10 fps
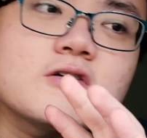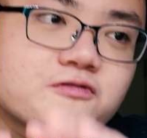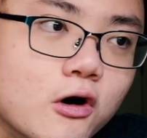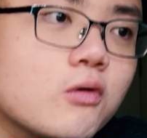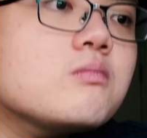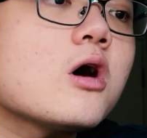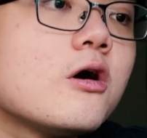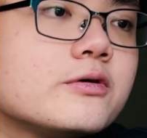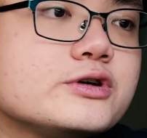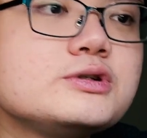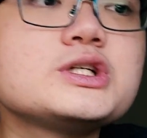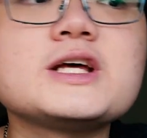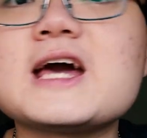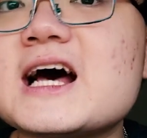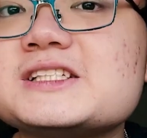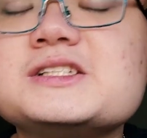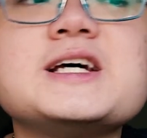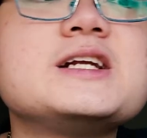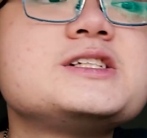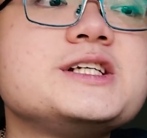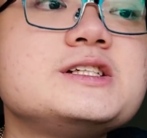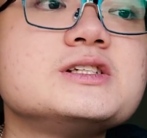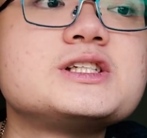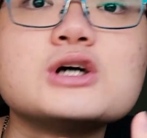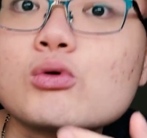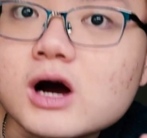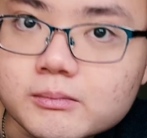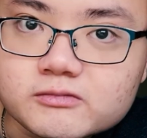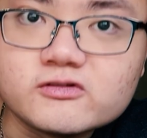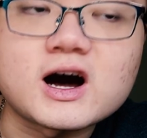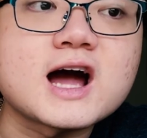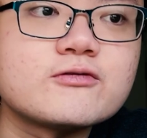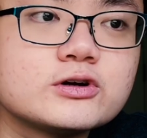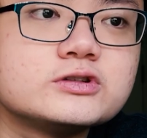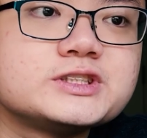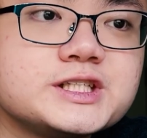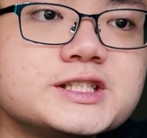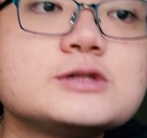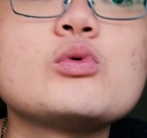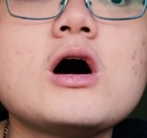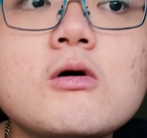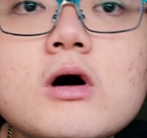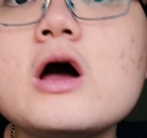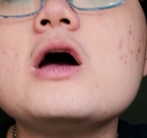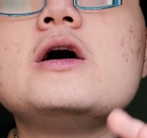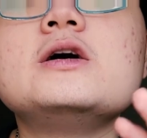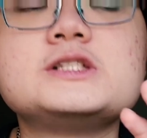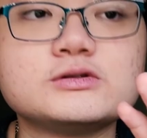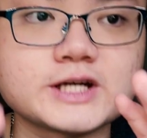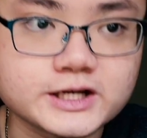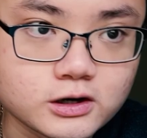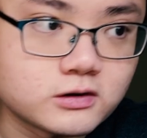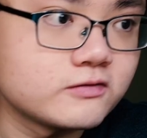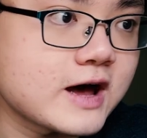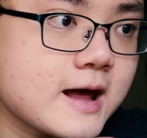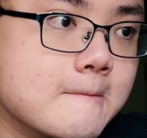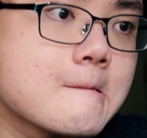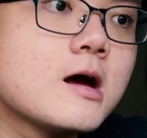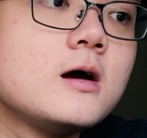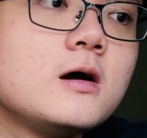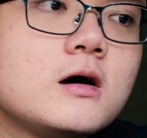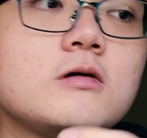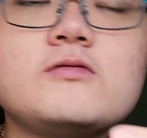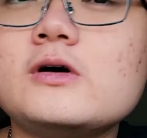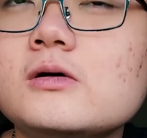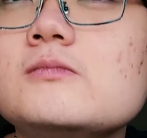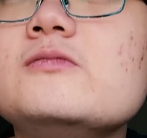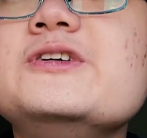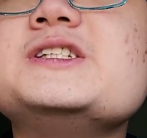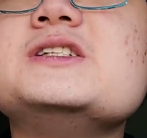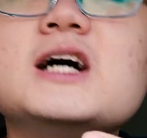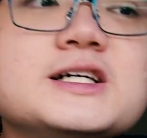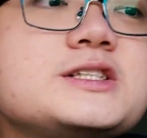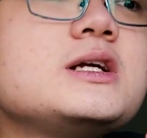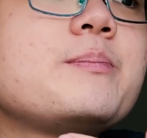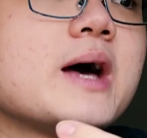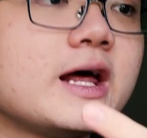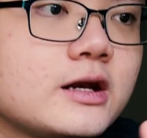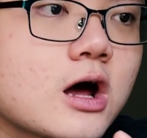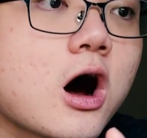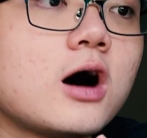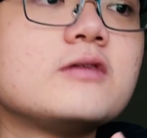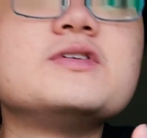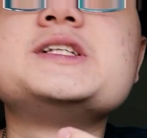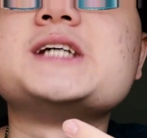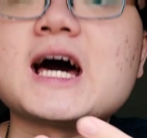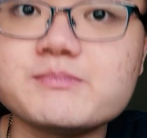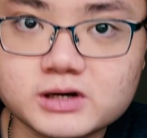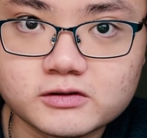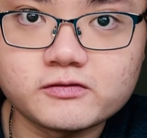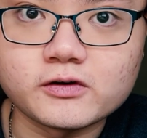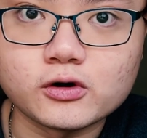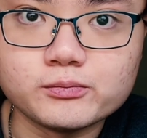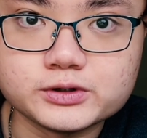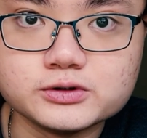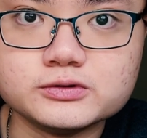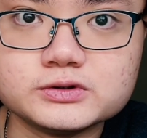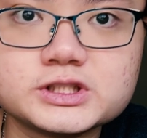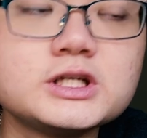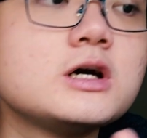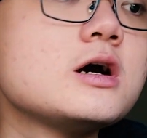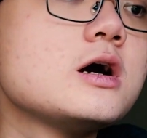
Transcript: Foam uh, usually has a tendency to soak up the high frequencies as well, so take note of that though this does depend on the type of foam used.